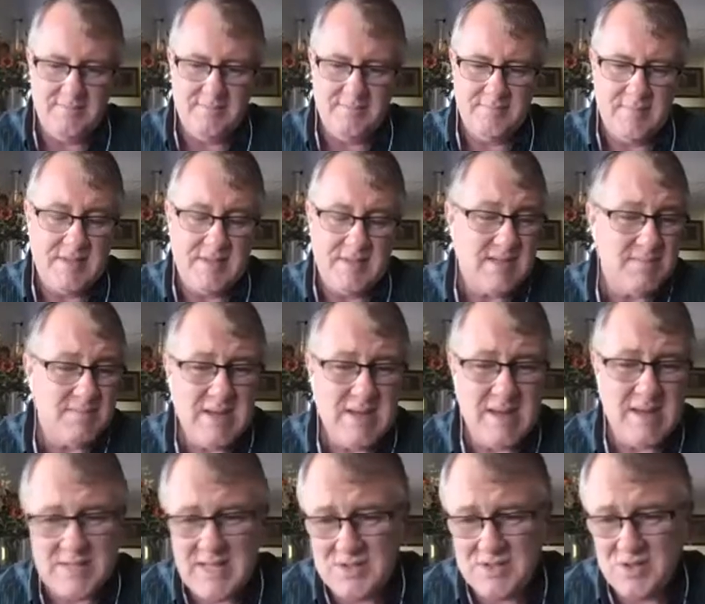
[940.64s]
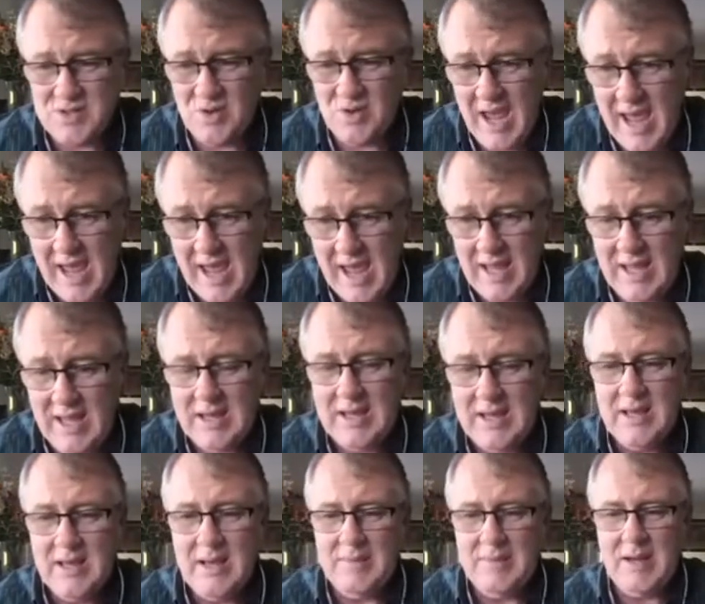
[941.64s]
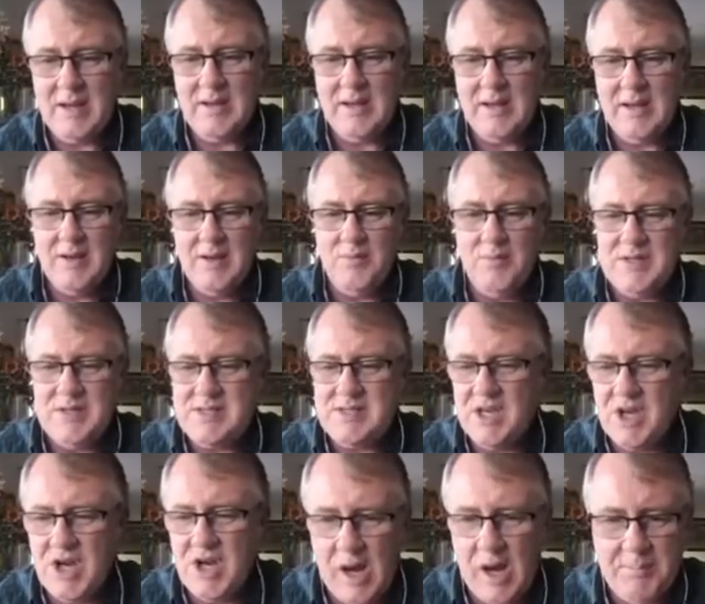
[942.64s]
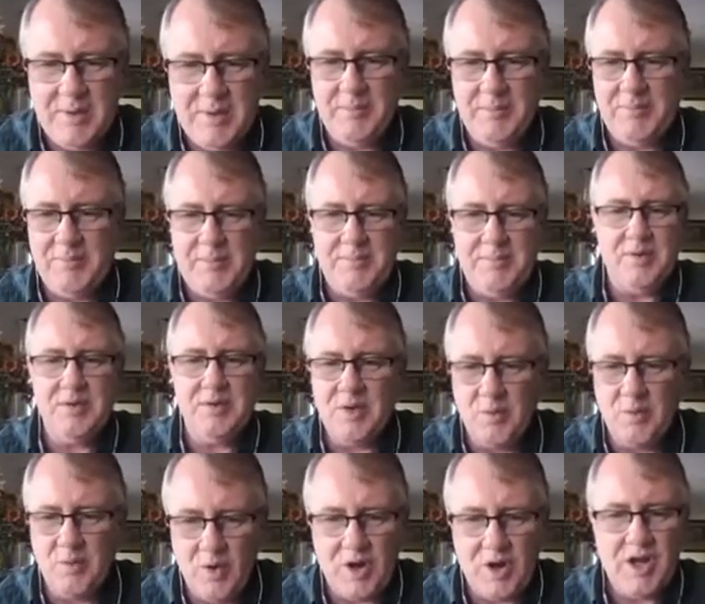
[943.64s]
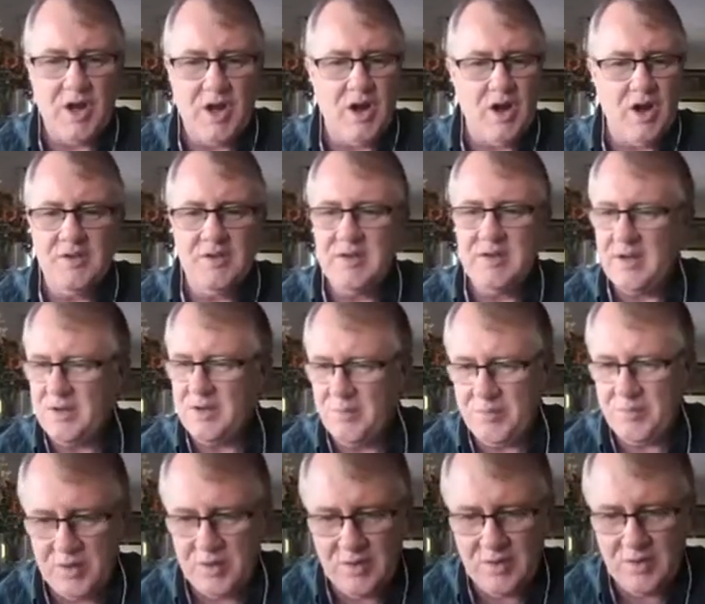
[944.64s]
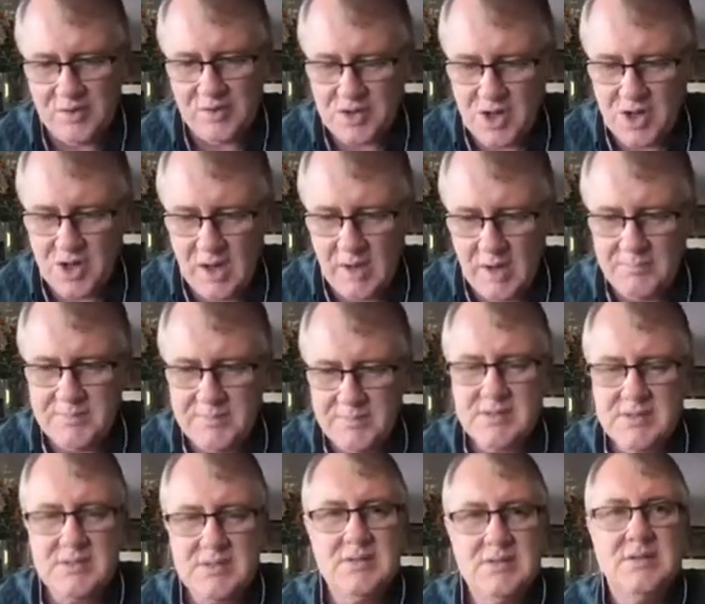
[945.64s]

And sometimes that's okay. I mean, we see competent people and they're working hard and they do beautiful jobs.